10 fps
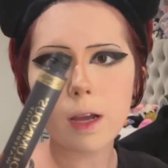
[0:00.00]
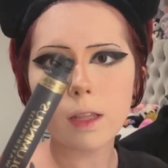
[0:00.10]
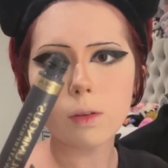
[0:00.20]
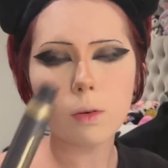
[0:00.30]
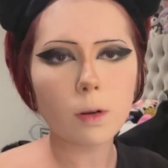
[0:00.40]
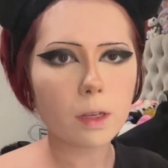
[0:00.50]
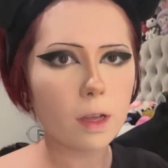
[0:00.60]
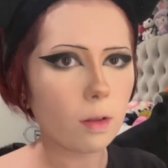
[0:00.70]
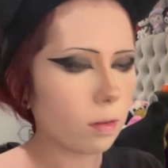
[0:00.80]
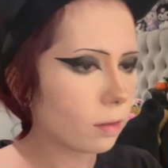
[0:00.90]

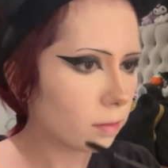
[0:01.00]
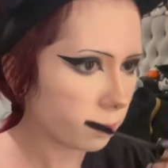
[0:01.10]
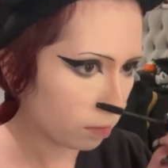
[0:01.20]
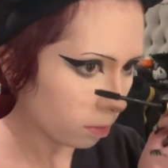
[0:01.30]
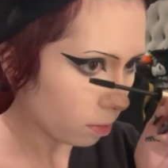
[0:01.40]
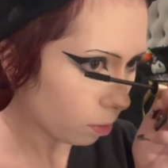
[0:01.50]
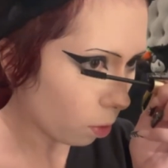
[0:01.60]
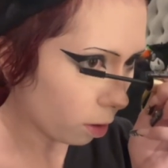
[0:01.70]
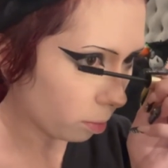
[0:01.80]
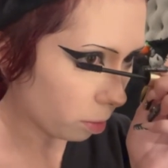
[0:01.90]
L'Oreal.
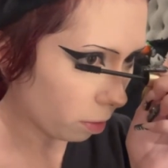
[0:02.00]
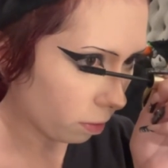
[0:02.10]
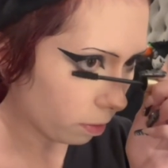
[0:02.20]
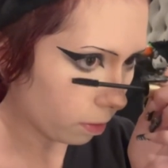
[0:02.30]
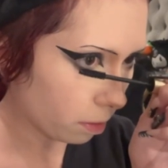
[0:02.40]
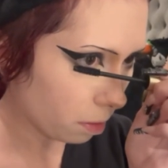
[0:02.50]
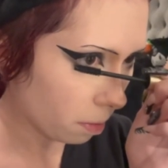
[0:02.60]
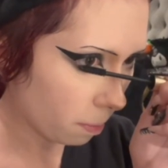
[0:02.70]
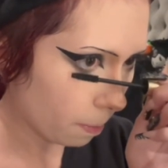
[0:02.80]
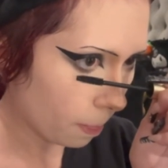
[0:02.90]
Waterproof.
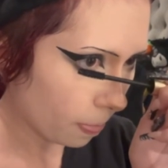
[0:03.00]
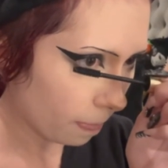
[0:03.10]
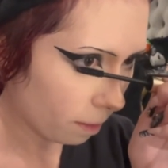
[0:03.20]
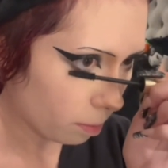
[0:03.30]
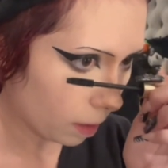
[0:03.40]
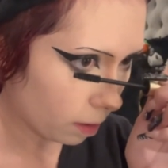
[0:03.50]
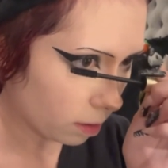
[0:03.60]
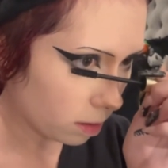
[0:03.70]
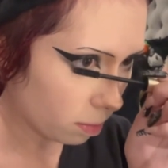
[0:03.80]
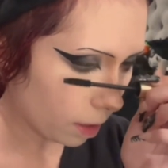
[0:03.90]

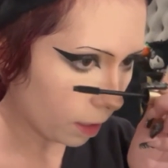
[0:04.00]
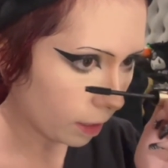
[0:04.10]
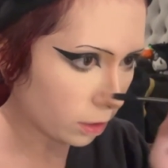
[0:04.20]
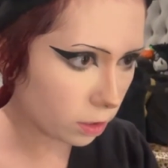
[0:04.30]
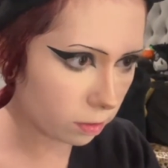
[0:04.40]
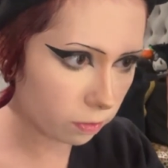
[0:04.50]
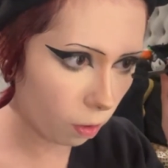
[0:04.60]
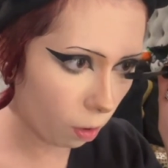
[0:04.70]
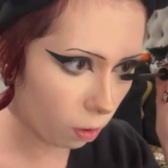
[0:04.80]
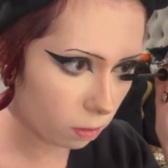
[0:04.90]
Because my eyelashes
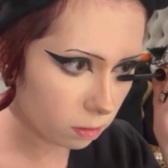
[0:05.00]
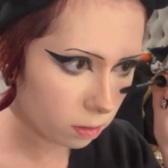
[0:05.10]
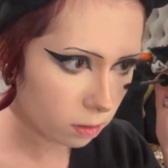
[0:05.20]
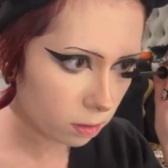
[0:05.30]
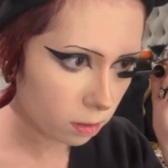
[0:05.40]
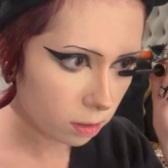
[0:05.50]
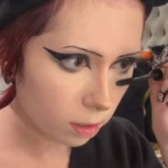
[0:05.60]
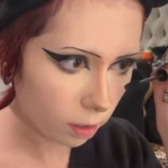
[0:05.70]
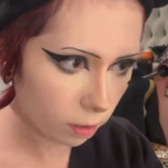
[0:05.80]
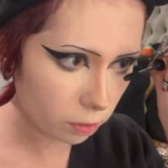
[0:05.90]
fall
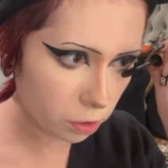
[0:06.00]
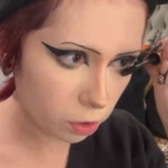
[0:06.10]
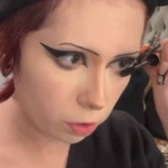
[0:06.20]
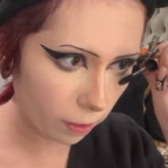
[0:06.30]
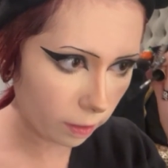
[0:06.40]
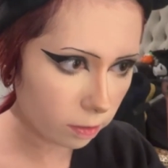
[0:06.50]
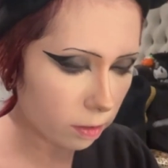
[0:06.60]
and they're straight.